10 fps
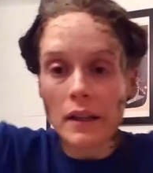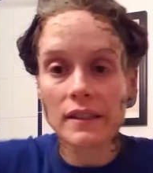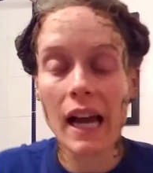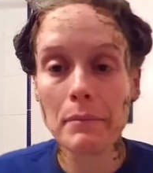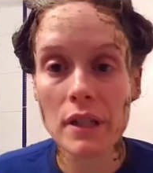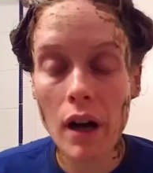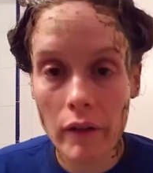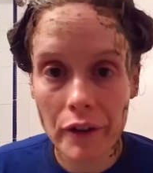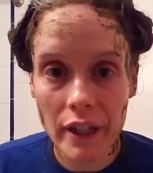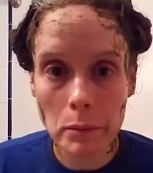Time to
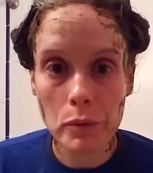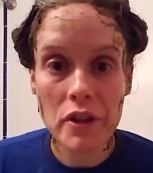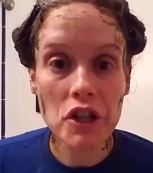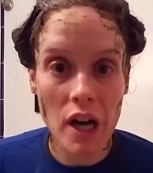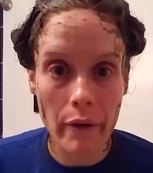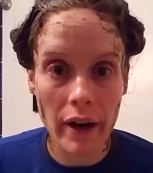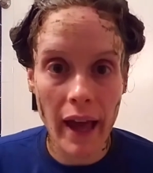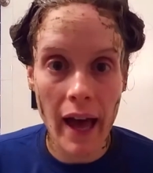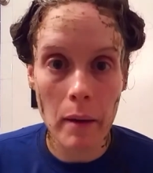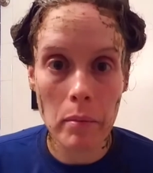cover it up with a shower
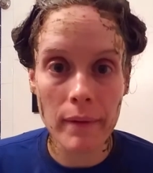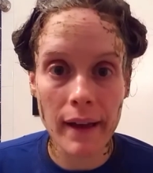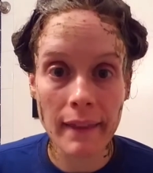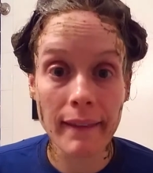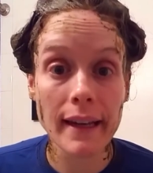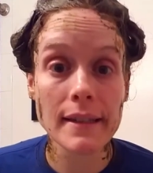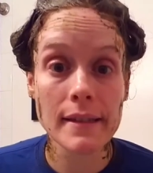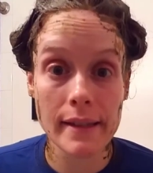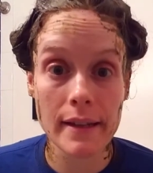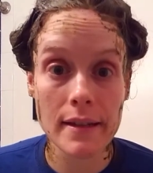cap and let it
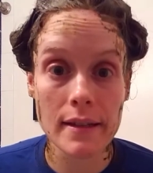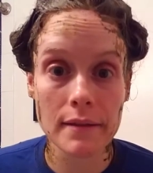sit.